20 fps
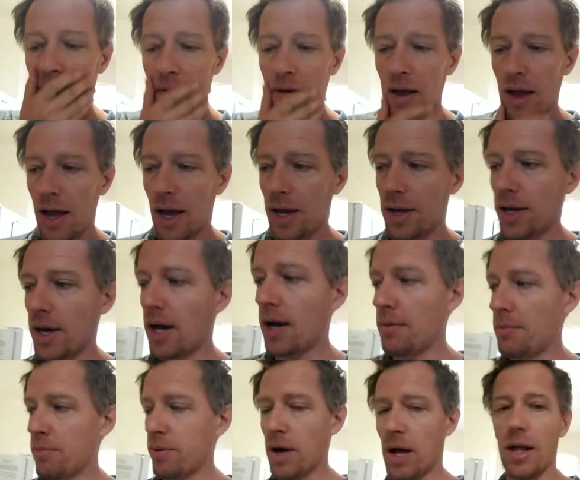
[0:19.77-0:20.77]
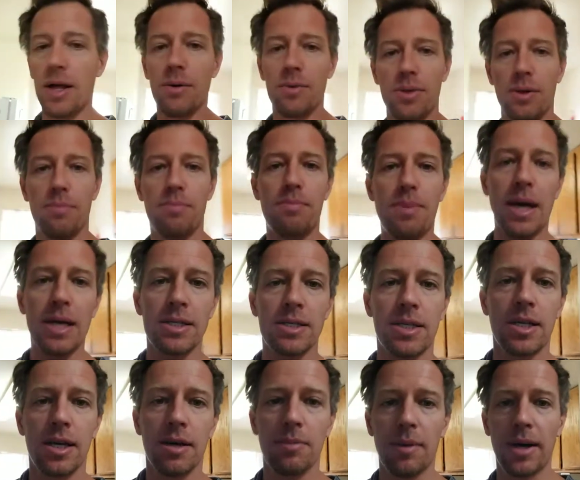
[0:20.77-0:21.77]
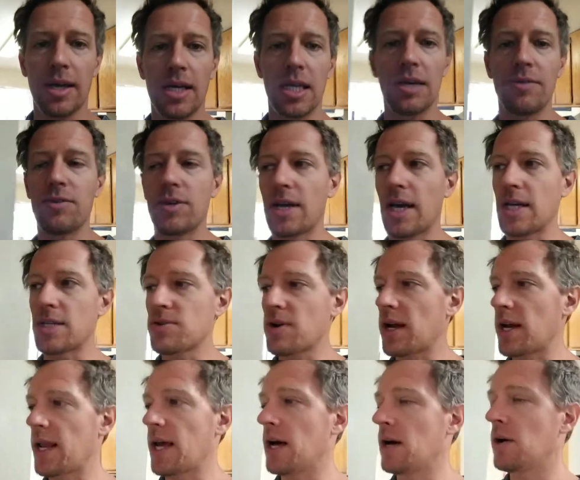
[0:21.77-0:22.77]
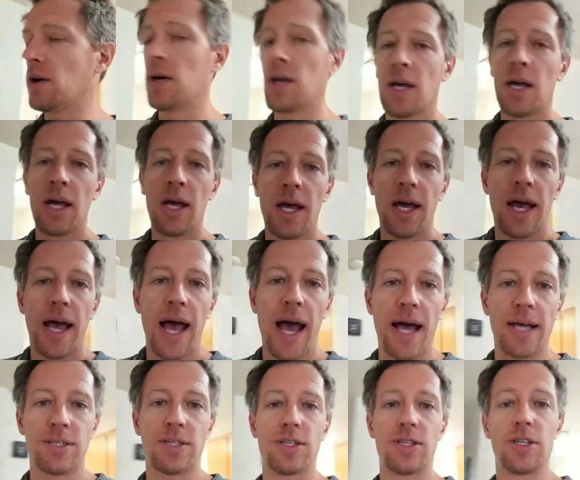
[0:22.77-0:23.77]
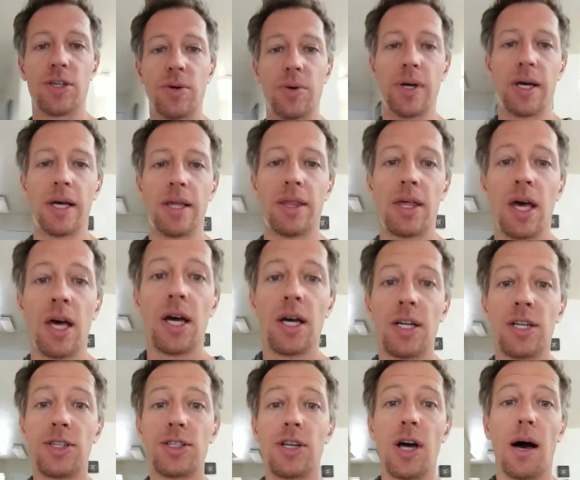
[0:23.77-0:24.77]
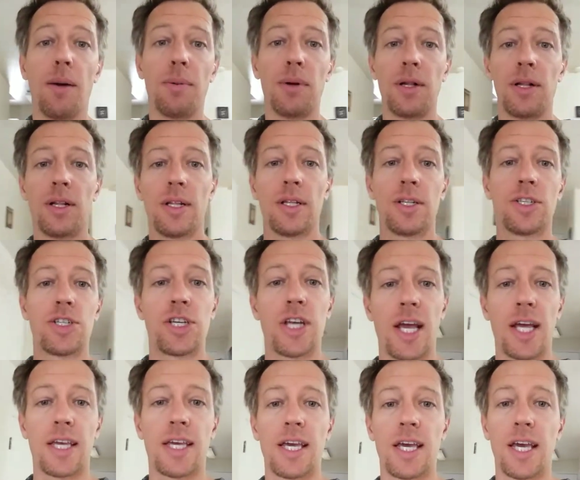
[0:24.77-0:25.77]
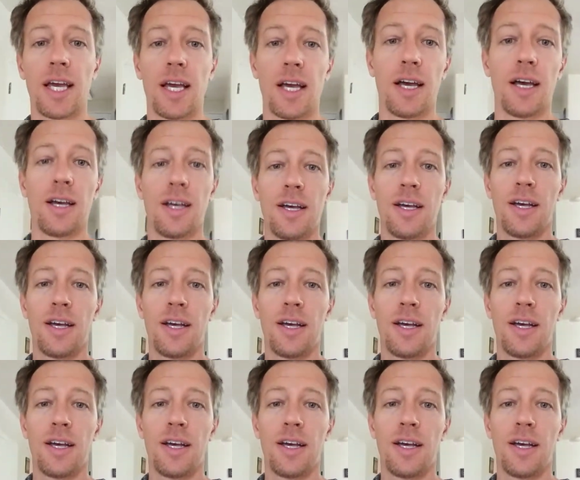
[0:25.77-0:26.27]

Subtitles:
And probably the best tip I can give you guys right now has to do with double checking